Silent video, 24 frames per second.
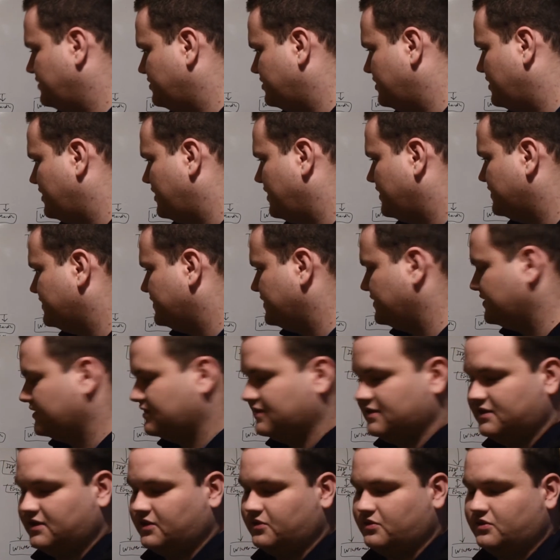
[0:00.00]
get internet access
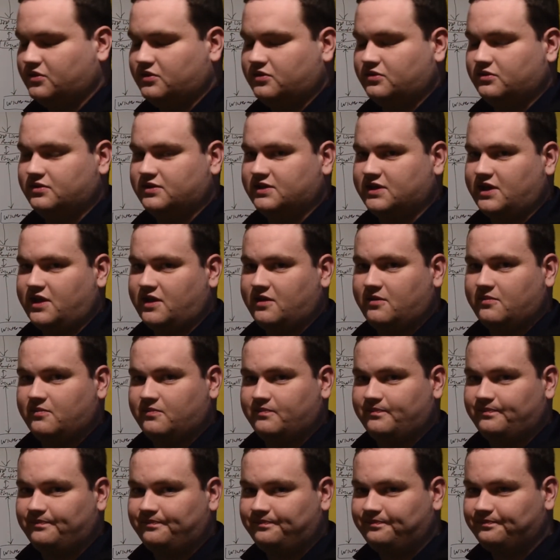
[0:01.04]
to download
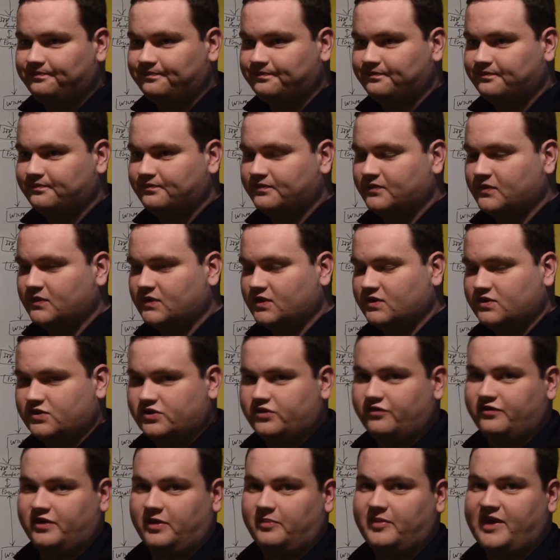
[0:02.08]

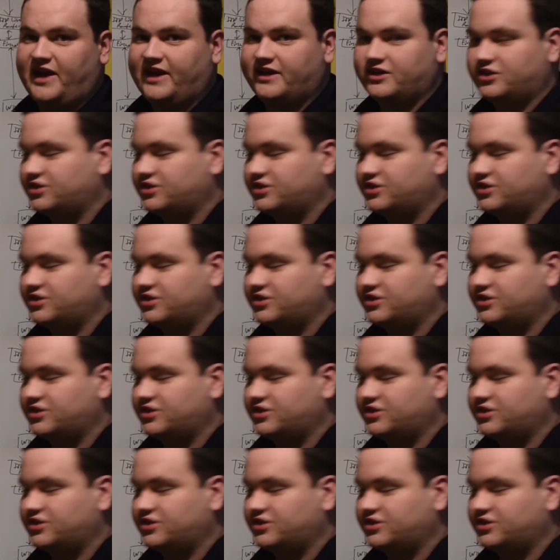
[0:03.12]
stuff like